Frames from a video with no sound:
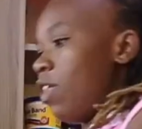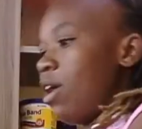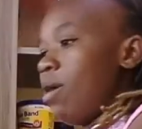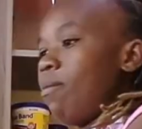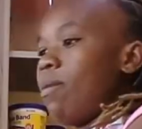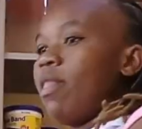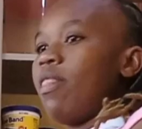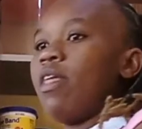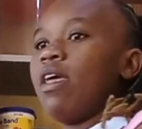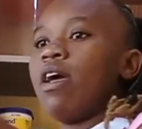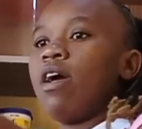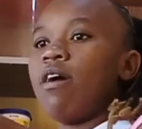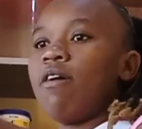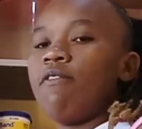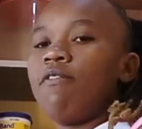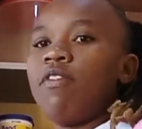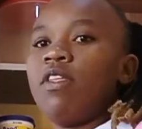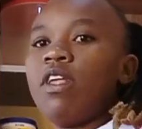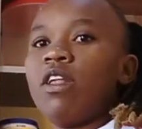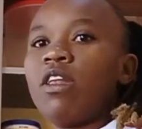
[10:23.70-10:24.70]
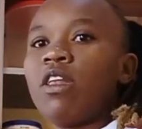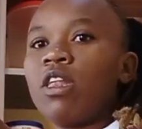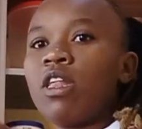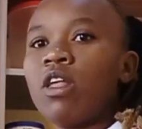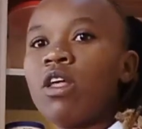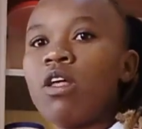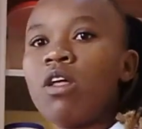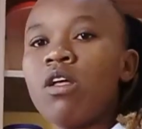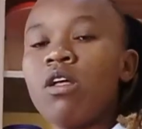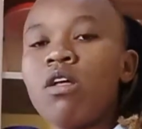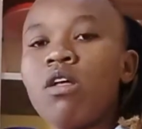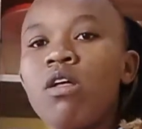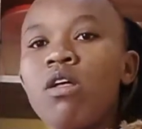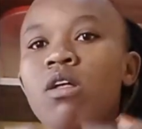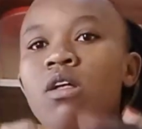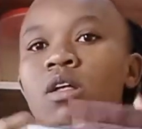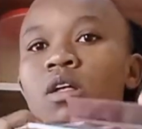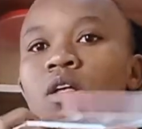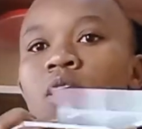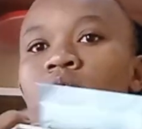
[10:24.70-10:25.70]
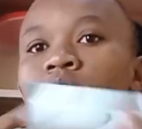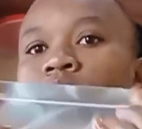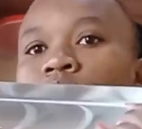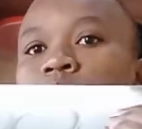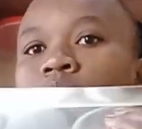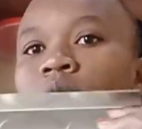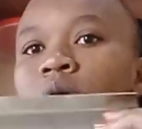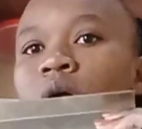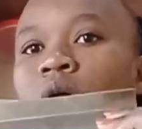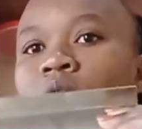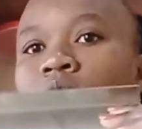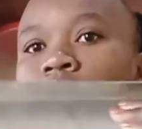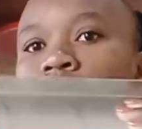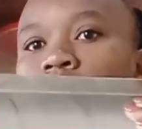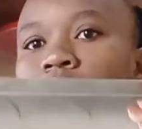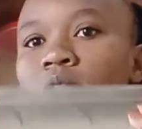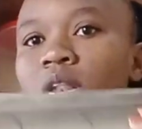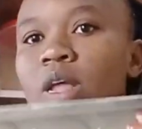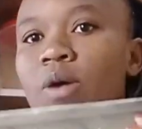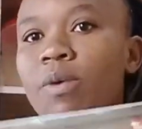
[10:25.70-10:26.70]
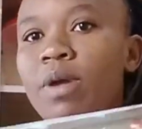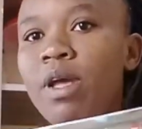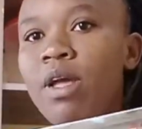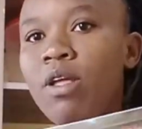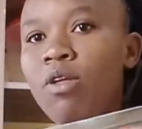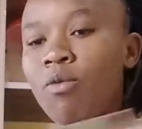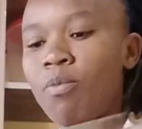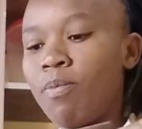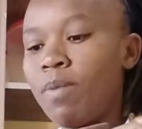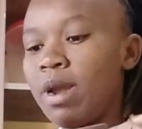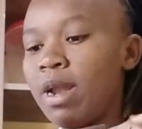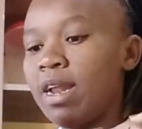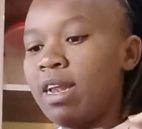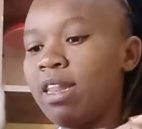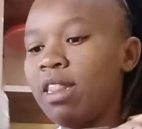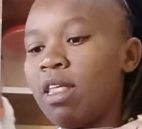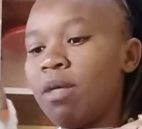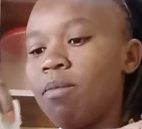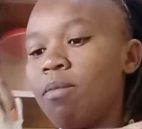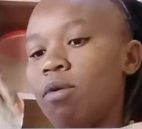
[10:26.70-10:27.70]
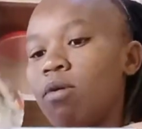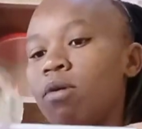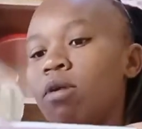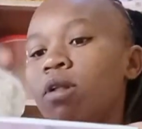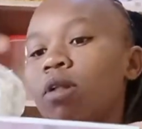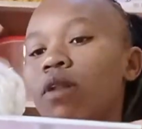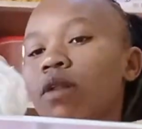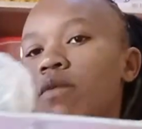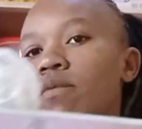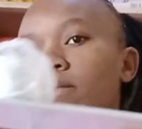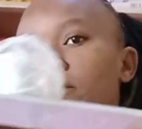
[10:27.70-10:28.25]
them, and they have this holder where you place them on.